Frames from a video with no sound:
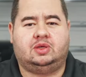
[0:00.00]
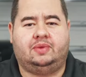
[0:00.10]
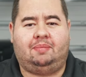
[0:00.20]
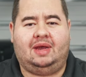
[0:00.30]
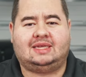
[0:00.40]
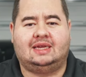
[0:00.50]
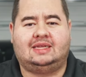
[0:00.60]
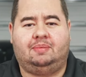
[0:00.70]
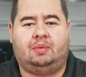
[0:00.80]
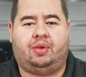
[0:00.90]
So with that masking
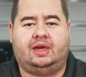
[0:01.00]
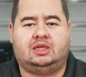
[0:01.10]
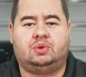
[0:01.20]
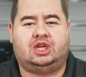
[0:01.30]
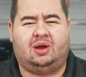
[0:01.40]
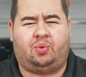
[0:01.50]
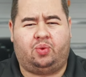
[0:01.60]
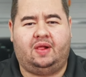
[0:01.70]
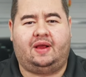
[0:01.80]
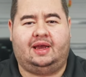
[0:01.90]
tape in place, we should get
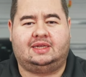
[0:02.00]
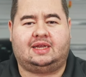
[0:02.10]
really nice